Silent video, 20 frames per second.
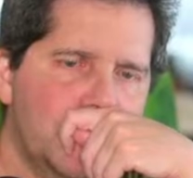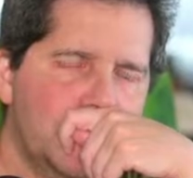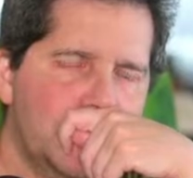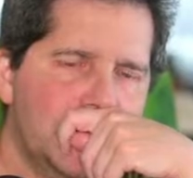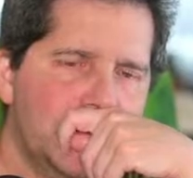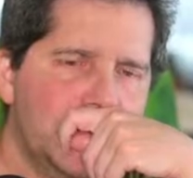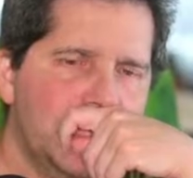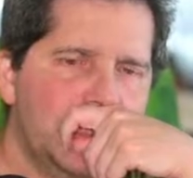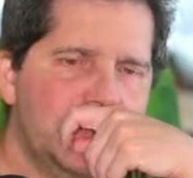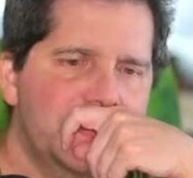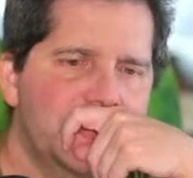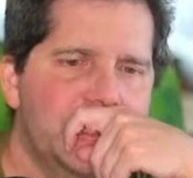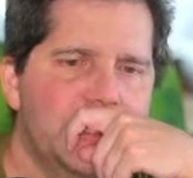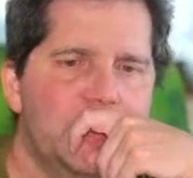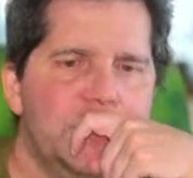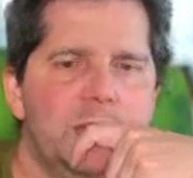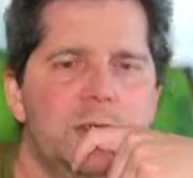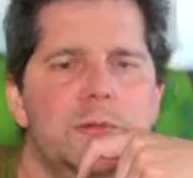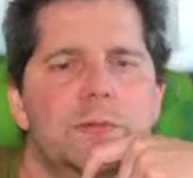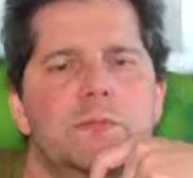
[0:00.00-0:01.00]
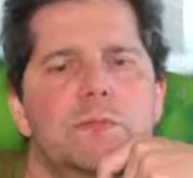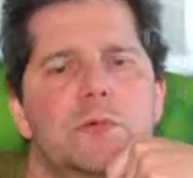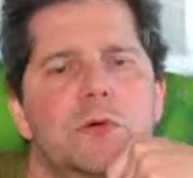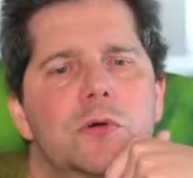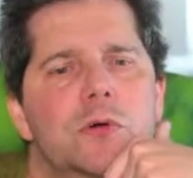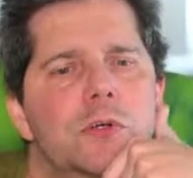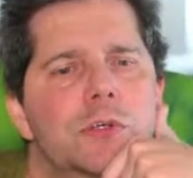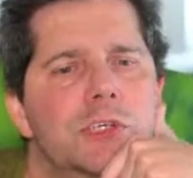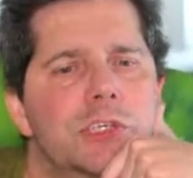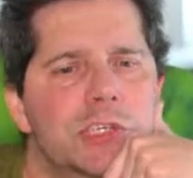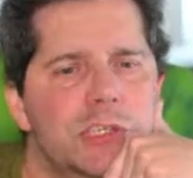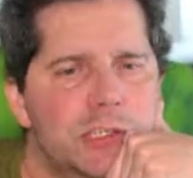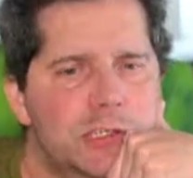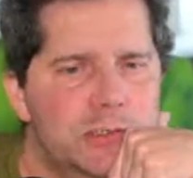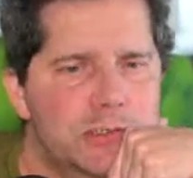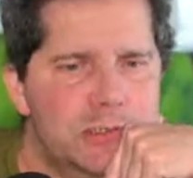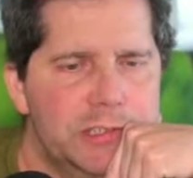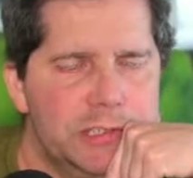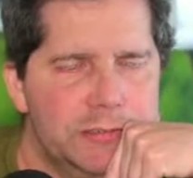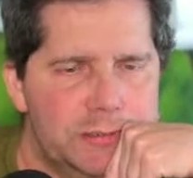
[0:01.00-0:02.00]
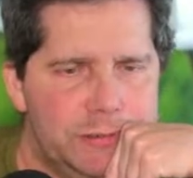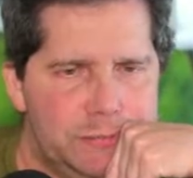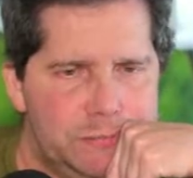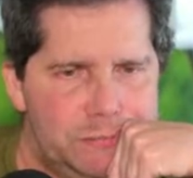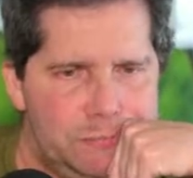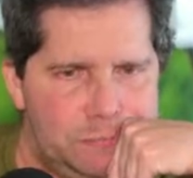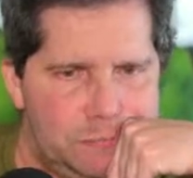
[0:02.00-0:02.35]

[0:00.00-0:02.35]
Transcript: king f8 or king e7?